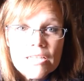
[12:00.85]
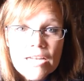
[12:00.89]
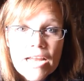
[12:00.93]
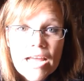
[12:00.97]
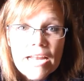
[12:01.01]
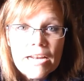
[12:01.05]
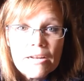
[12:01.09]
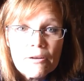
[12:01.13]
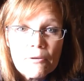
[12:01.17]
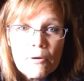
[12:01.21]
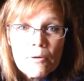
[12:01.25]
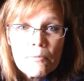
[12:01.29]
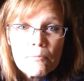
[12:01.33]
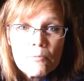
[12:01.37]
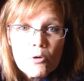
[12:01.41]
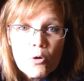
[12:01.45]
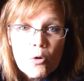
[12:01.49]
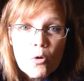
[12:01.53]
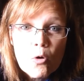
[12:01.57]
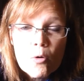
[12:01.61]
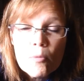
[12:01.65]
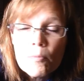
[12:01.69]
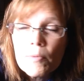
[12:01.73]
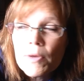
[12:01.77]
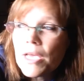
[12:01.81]
the dining room
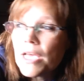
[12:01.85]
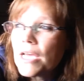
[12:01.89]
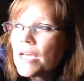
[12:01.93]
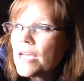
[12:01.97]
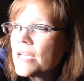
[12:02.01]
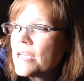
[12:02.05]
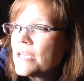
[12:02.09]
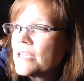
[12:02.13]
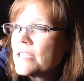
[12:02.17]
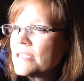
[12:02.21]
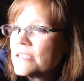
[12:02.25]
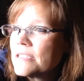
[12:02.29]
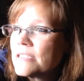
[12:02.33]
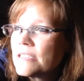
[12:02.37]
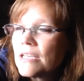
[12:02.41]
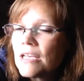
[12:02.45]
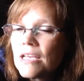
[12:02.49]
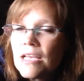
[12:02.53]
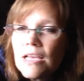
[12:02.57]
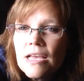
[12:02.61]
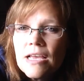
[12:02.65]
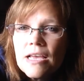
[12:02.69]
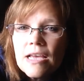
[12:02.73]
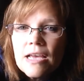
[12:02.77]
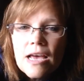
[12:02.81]
door because
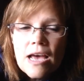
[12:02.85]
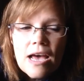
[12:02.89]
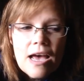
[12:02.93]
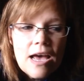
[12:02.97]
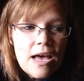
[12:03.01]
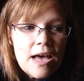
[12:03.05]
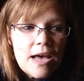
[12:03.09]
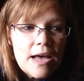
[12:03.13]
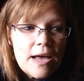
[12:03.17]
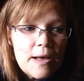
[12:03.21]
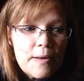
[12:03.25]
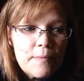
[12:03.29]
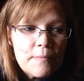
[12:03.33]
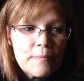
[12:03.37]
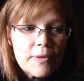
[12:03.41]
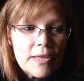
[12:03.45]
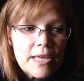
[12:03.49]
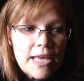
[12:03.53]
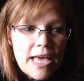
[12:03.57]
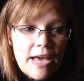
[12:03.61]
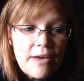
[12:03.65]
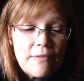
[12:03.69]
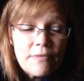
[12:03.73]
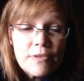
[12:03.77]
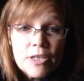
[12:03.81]

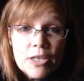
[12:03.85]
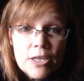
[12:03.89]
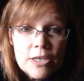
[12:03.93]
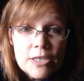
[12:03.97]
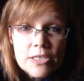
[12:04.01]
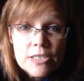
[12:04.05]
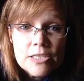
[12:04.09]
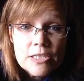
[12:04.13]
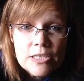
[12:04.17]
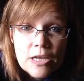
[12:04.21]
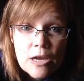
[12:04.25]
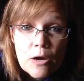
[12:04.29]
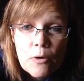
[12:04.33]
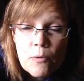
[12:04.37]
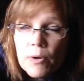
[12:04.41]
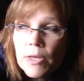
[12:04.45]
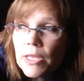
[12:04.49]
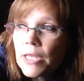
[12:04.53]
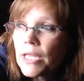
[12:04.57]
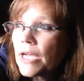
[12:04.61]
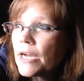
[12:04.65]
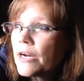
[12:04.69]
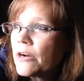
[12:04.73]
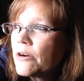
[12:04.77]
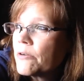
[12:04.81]
Gavin likes to go
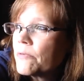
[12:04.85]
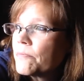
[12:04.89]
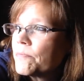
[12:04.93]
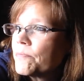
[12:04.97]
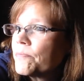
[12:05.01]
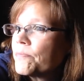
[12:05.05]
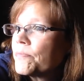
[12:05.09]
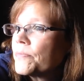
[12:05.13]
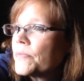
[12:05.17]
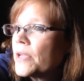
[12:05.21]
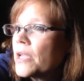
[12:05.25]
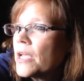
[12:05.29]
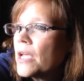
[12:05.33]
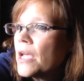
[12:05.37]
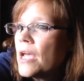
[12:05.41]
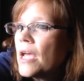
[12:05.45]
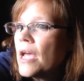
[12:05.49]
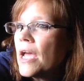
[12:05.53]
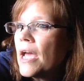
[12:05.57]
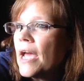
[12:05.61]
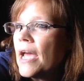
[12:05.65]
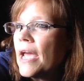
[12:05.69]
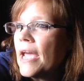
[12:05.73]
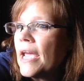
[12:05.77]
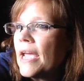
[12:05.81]
in there.
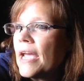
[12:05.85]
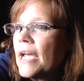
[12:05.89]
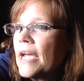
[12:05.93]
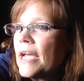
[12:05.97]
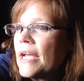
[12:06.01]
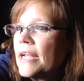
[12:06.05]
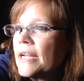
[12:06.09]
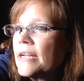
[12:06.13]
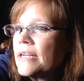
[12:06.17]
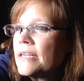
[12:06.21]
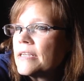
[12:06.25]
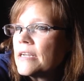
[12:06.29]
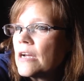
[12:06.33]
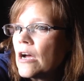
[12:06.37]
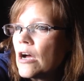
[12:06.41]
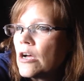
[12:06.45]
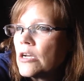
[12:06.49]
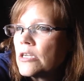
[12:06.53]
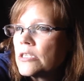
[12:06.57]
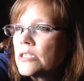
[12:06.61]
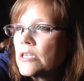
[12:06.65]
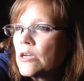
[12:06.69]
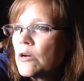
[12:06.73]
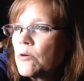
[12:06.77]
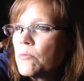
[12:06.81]
And
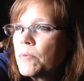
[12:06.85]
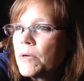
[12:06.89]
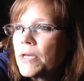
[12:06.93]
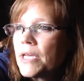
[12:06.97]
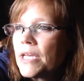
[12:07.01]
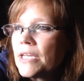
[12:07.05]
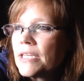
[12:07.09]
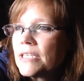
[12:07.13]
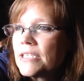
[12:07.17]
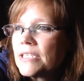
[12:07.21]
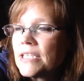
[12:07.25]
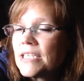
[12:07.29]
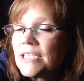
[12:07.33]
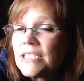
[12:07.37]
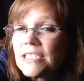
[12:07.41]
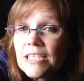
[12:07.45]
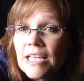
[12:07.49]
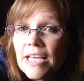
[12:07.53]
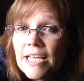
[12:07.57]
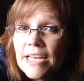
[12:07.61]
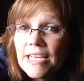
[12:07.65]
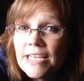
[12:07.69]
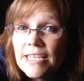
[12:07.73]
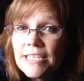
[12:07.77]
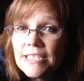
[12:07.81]
also because this
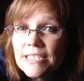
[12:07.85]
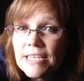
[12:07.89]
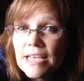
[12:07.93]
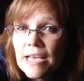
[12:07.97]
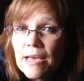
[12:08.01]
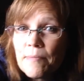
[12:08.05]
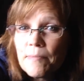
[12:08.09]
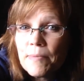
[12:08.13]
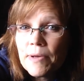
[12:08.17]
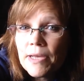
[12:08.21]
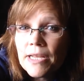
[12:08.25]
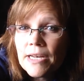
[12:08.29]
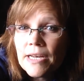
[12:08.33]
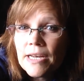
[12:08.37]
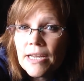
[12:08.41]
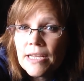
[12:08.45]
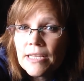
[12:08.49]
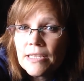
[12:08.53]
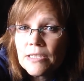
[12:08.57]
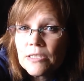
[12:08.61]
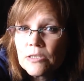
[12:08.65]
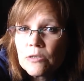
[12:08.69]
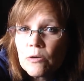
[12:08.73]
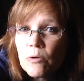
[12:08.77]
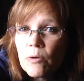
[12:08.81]
lady's coming.
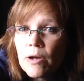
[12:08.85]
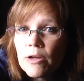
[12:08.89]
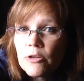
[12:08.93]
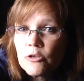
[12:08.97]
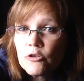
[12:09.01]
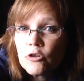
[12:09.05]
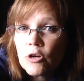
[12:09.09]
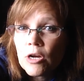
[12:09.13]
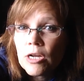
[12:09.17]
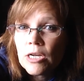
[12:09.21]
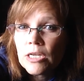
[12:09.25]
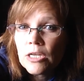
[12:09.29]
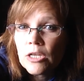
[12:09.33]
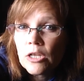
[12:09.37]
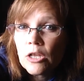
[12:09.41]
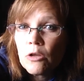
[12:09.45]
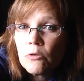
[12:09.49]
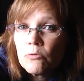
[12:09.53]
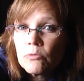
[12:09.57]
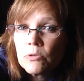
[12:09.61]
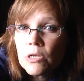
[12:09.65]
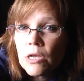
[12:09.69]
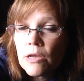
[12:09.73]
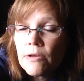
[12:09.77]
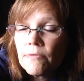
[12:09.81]
And so I tried to
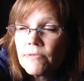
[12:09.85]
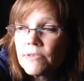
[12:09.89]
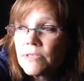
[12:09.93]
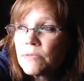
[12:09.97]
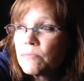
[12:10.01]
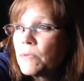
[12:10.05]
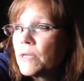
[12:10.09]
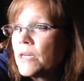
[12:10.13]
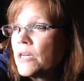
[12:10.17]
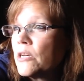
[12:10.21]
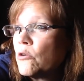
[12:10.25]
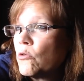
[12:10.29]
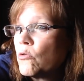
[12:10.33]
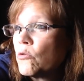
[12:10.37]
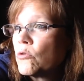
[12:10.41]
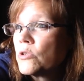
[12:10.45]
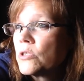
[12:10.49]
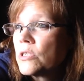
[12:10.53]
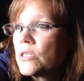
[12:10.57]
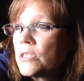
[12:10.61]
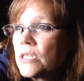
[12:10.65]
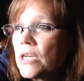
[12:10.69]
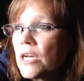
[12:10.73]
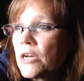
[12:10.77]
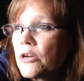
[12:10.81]
close off as many
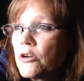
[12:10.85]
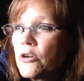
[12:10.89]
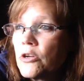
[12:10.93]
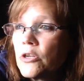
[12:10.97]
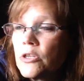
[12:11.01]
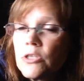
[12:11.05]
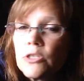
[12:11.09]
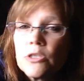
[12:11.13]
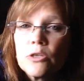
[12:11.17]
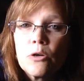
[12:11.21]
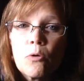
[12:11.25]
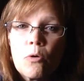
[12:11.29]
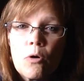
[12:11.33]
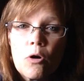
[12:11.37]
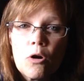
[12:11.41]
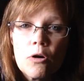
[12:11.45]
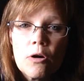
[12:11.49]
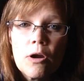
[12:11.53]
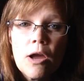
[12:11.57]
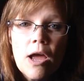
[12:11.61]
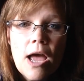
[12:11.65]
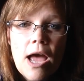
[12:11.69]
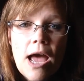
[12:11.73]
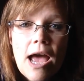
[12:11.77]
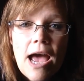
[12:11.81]
doors as I could so
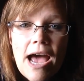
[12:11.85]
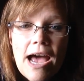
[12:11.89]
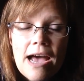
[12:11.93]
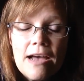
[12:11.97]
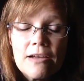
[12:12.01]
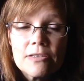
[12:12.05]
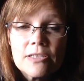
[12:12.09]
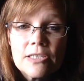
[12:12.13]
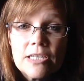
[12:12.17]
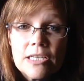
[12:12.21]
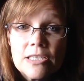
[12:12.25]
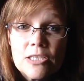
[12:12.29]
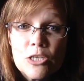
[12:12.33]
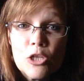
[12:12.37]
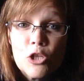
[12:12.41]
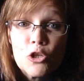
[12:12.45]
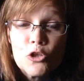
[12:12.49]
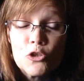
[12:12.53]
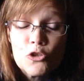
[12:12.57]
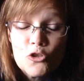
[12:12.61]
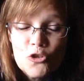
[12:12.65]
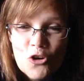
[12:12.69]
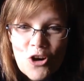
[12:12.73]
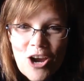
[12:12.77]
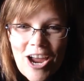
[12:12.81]
our house doesn't
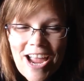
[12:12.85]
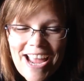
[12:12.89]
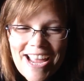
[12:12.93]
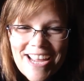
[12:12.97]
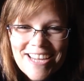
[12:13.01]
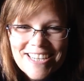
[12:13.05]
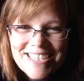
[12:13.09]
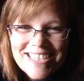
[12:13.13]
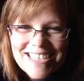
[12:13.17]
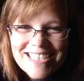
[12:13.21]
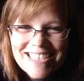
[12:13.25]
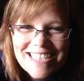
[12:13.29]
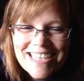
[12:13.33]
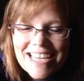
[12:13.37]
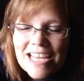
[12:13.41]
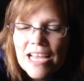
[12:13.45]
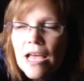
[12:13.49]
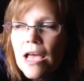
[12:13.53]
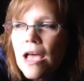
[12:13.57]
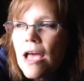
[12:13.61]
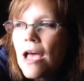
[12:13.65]
look trashed.